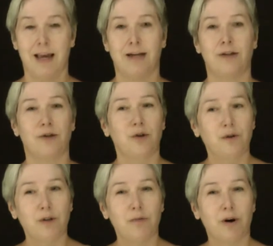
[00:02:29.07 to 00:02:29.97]
Is it
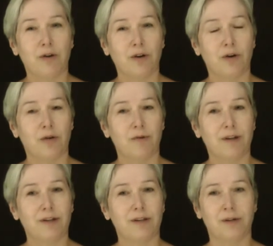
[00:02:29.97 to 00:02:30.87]
too small? You could
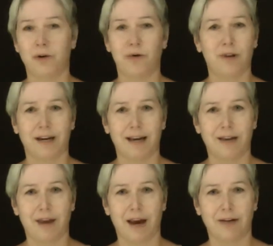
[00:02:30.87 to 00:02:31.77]
really just Google it and
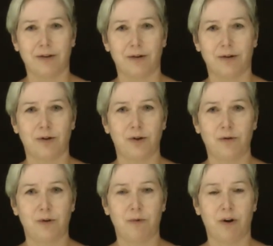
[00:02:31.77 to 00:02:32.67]
get the answer. It's too
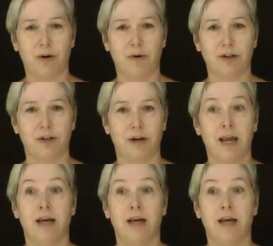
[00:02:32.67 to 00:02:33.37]
small a question.